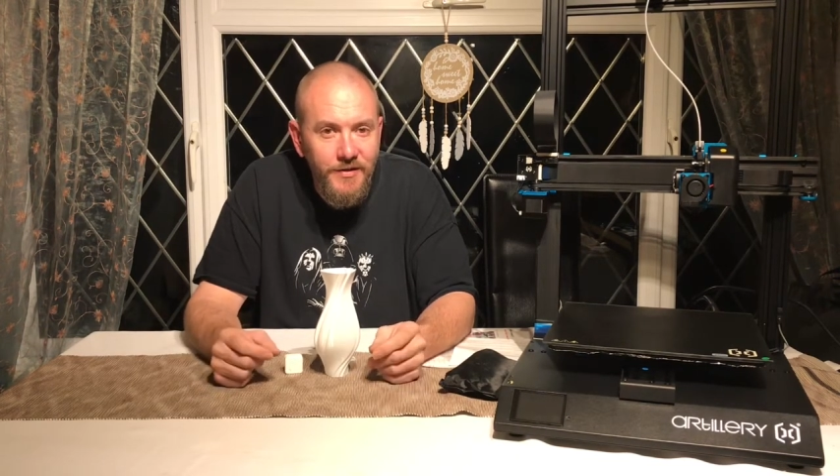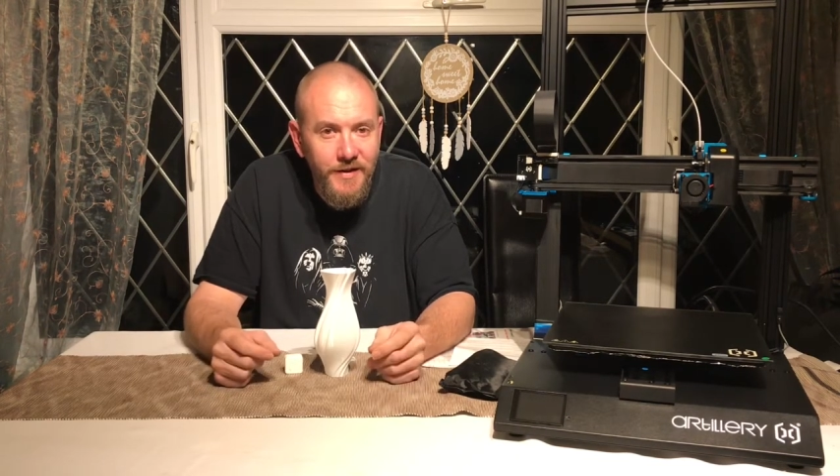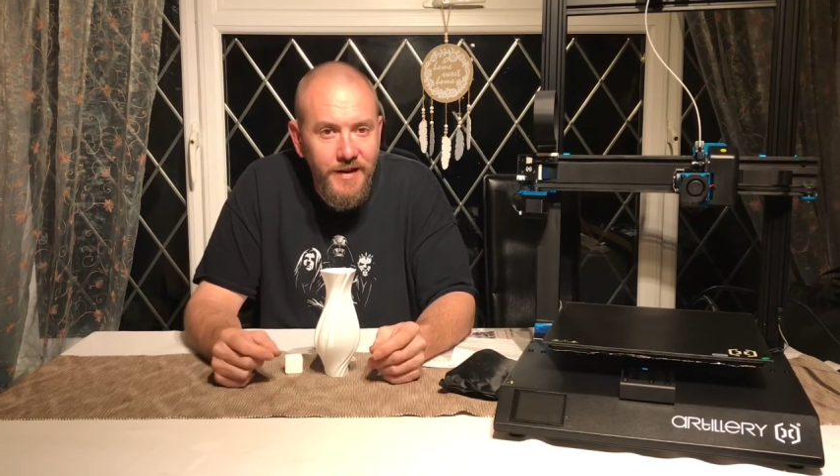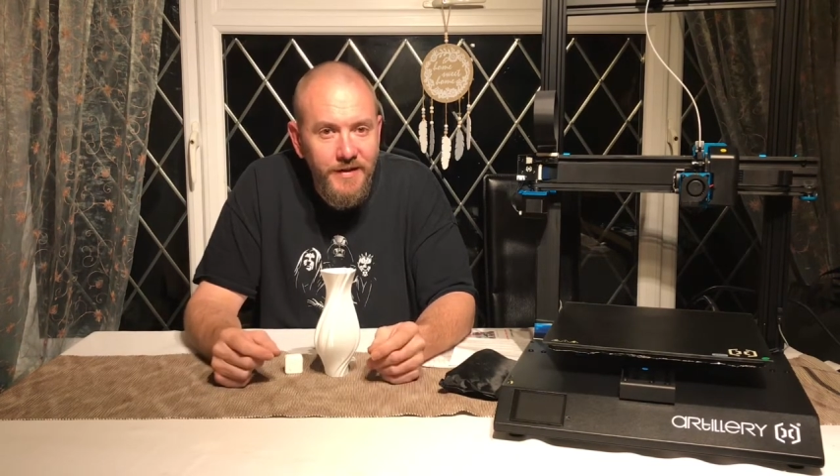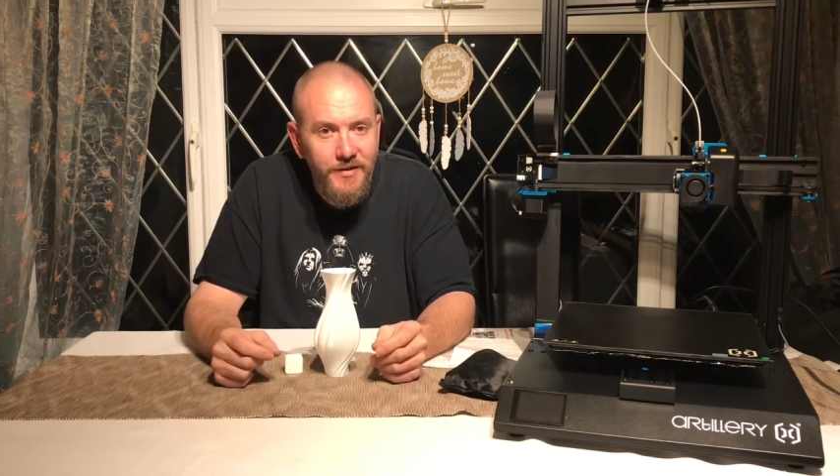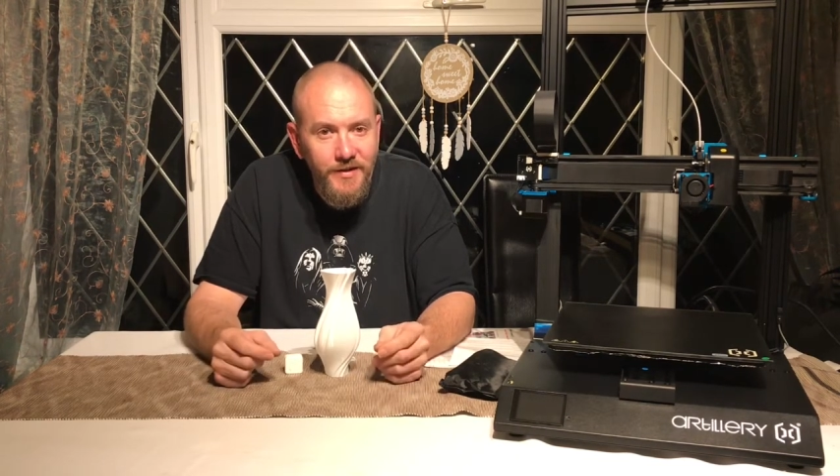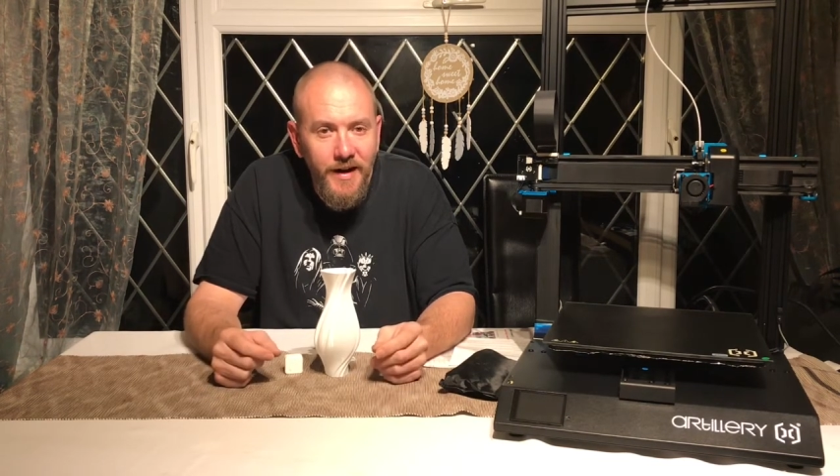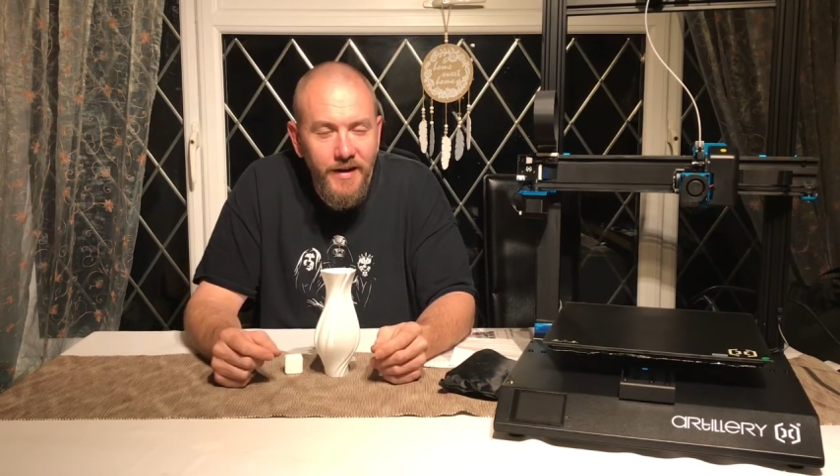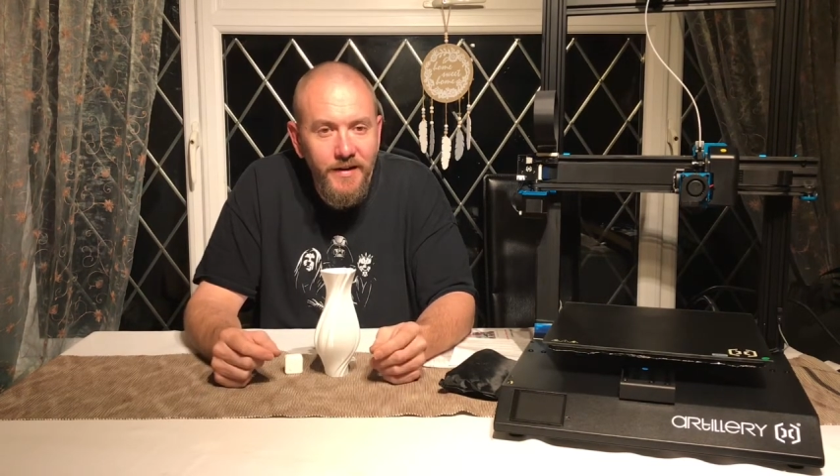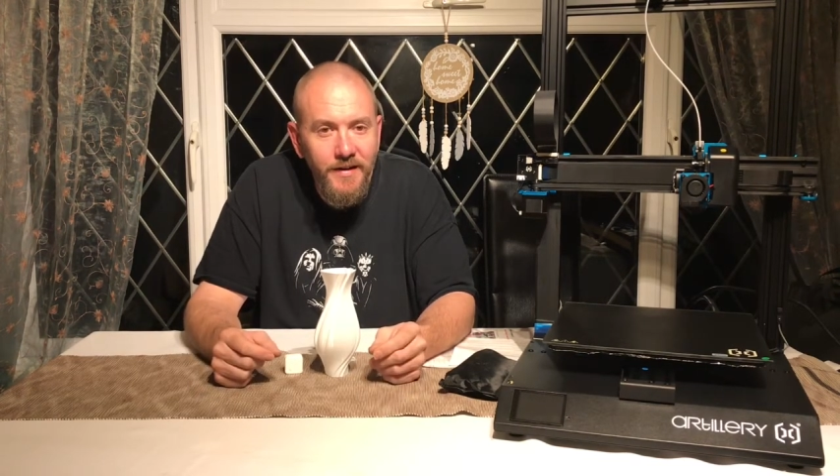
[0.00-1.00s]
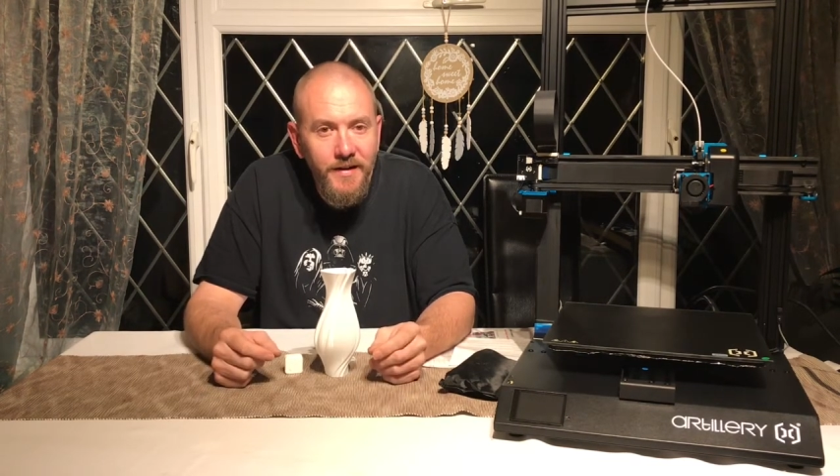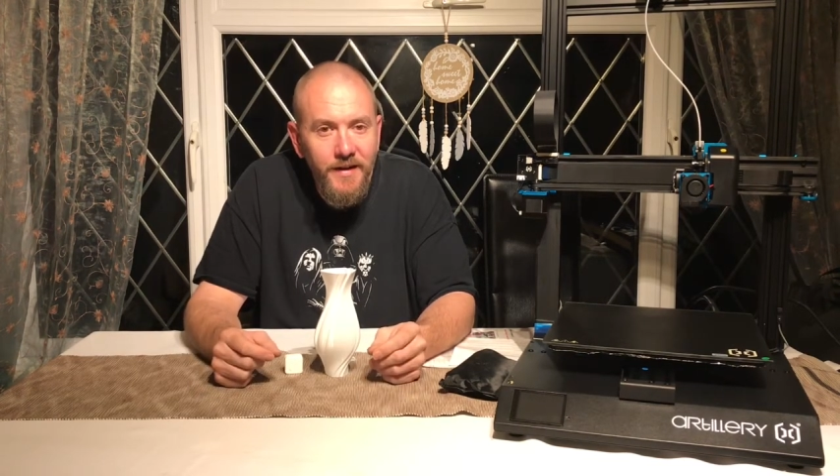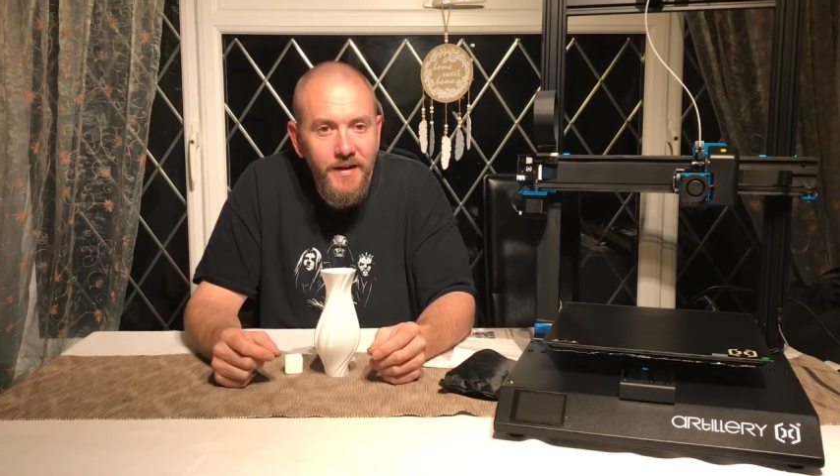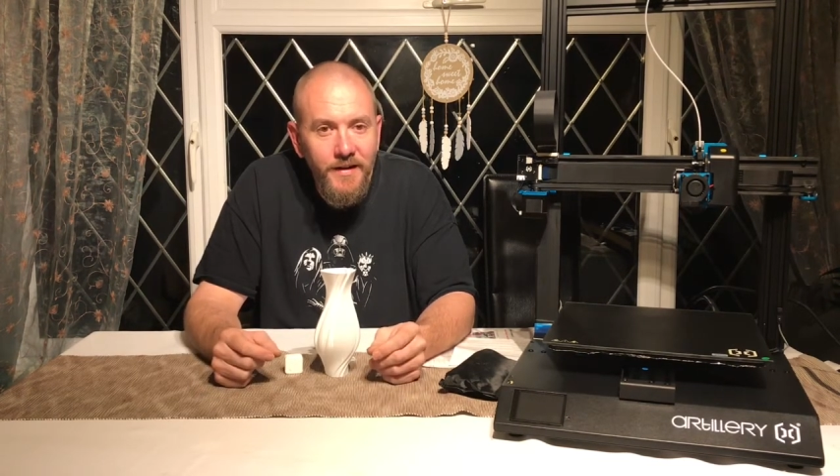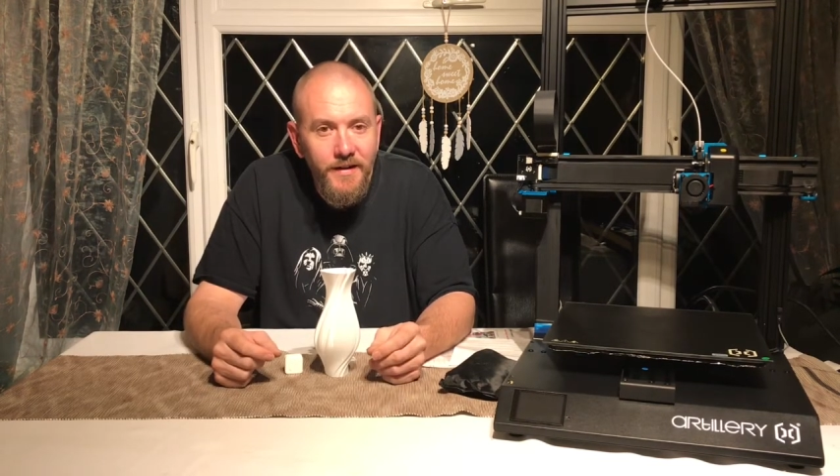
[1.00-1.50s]
You need to check
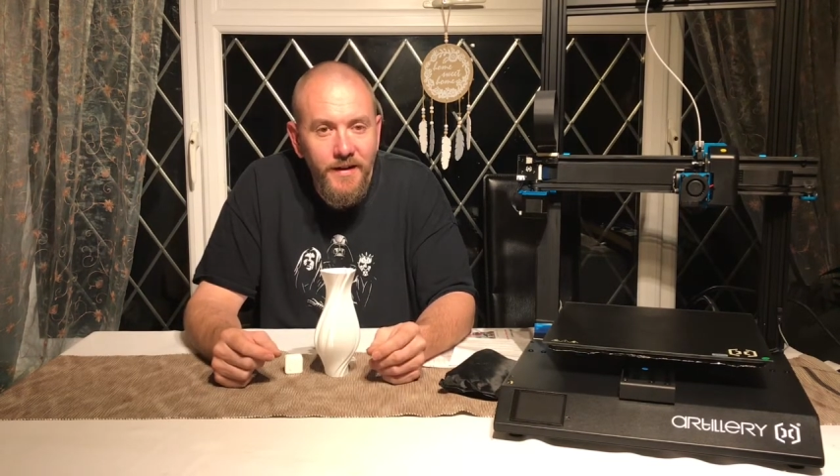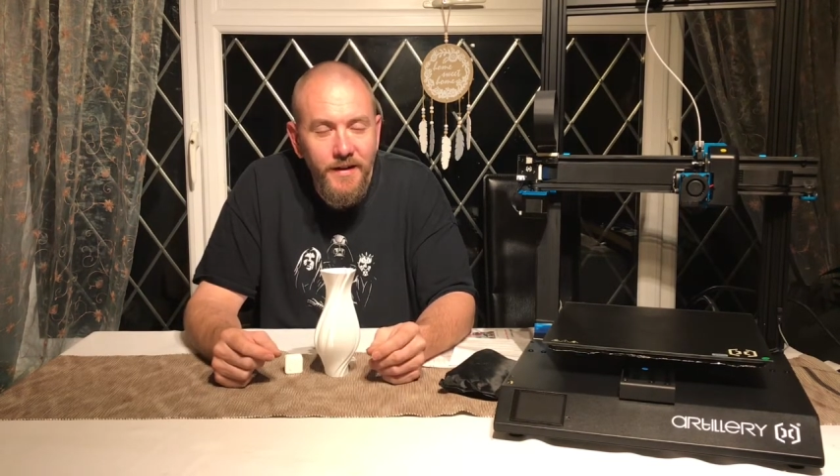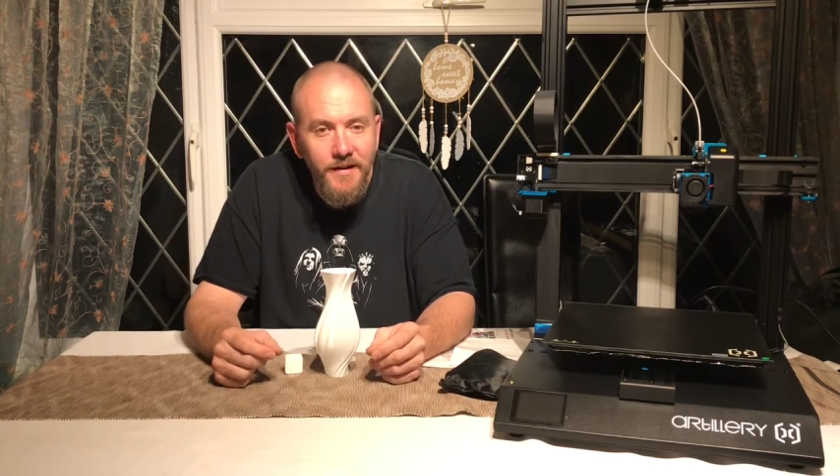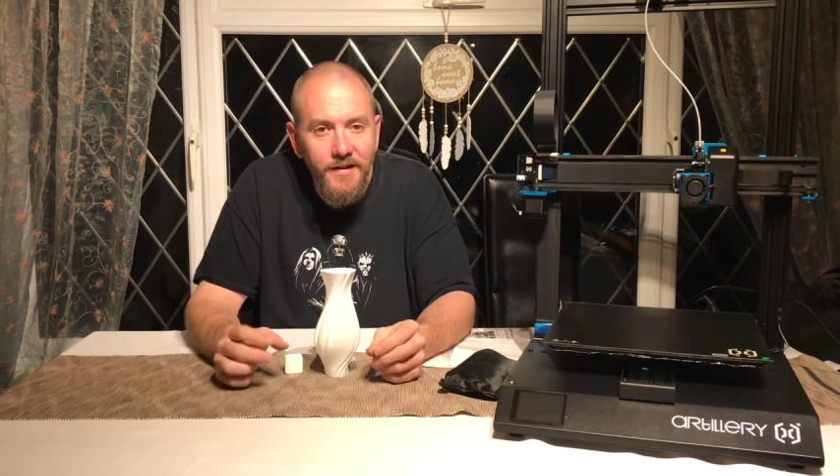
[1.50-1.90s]
that